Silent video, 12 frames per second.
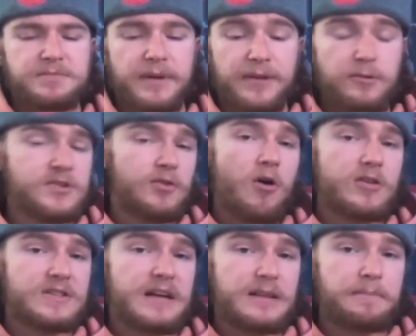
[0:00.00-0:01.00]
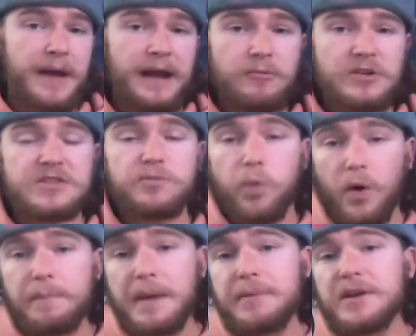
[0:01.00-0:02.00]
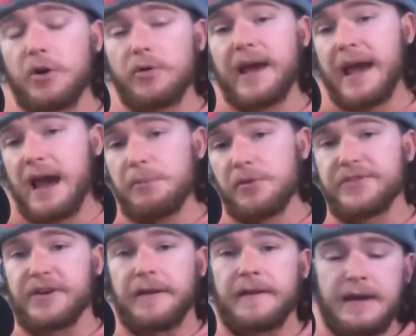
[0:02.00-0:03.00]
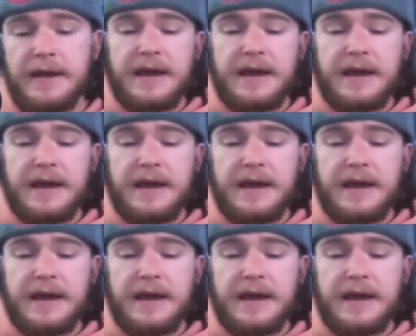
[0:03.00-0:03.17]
but there was talks that the Penguins would maybe go to Hamilton.